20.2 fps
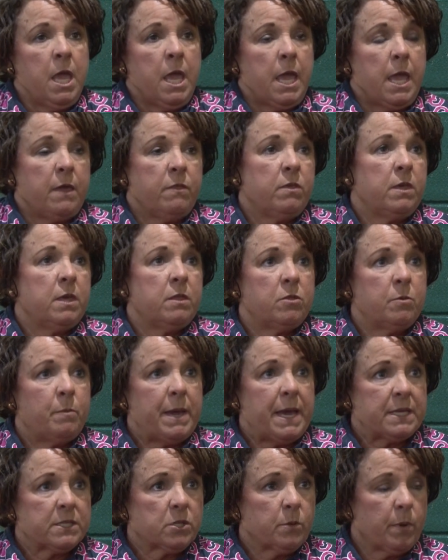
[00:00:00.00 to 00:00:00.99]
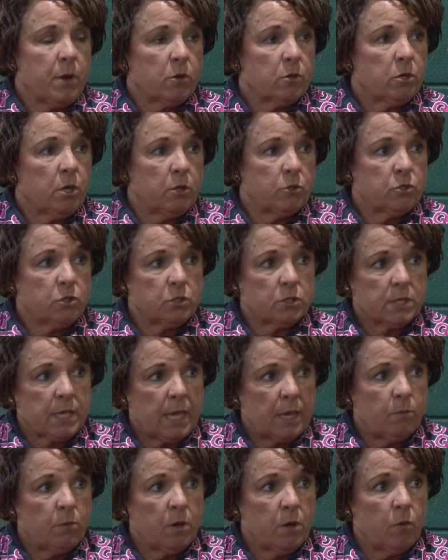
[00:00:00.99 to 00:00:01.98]
And then the basketball coaches
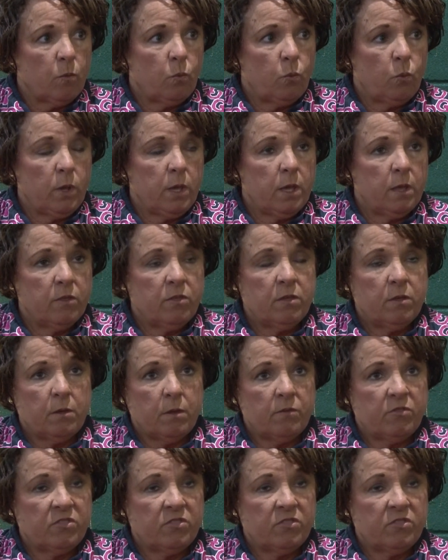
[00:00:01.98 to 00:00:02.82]
came up with